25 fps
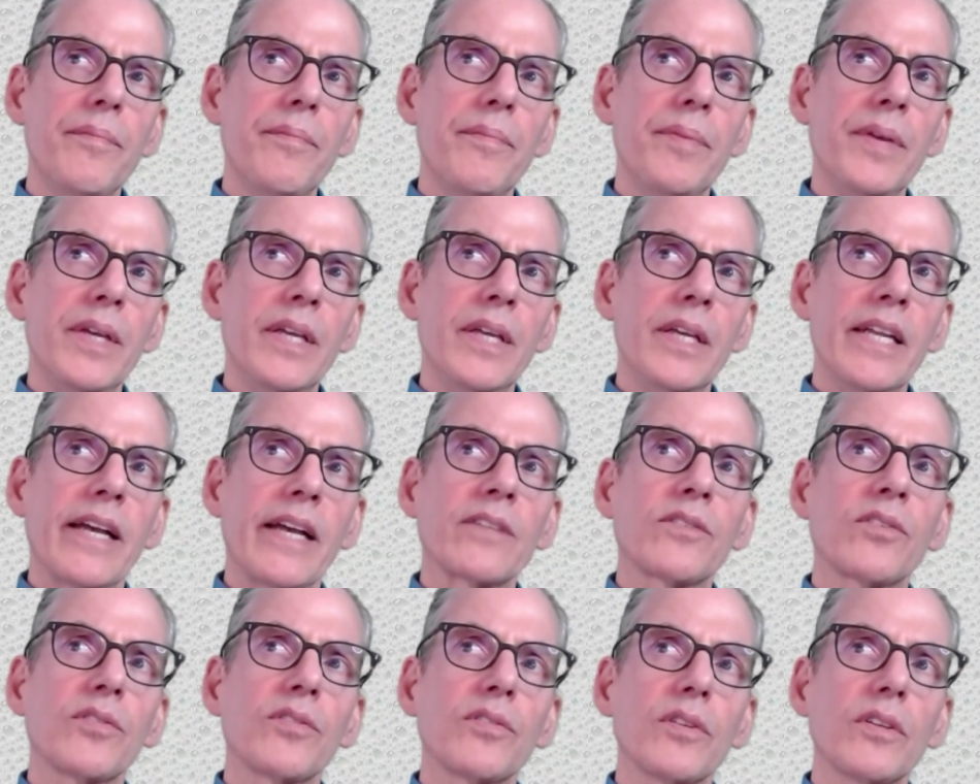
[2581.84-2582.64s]
be an
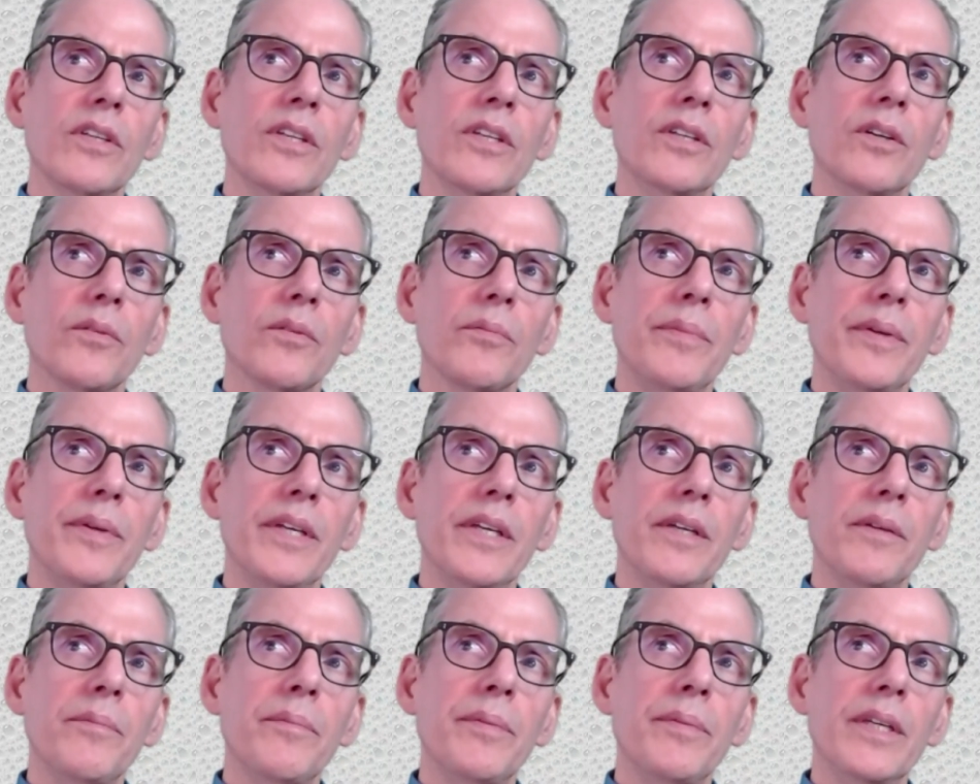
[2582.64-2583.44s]
ex,
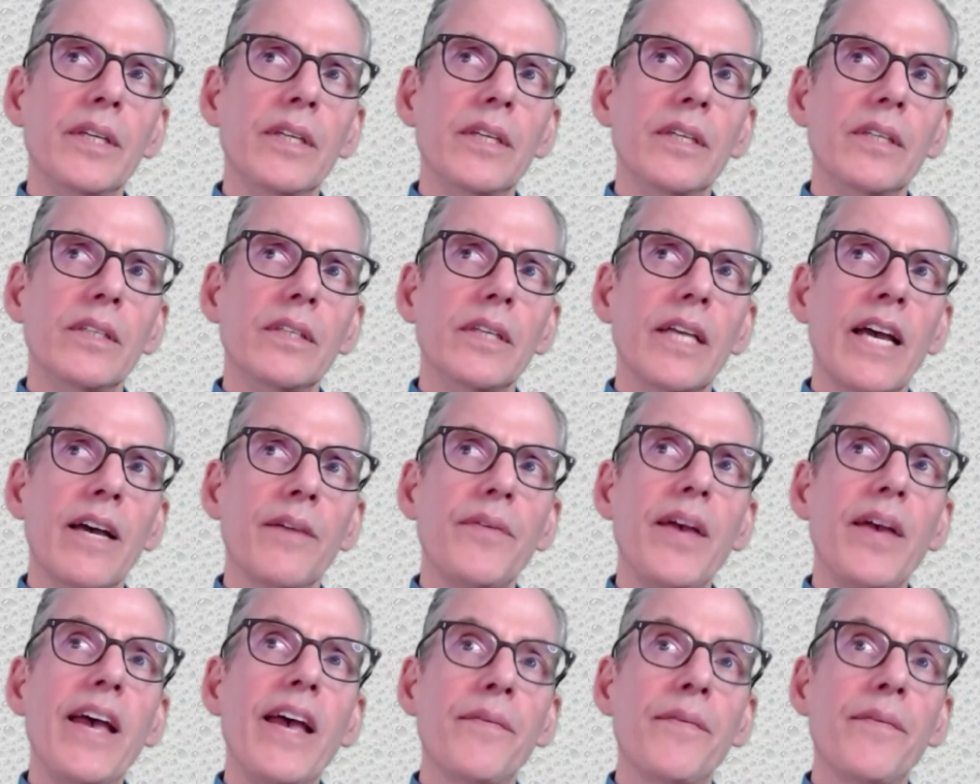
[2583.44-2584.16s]
be have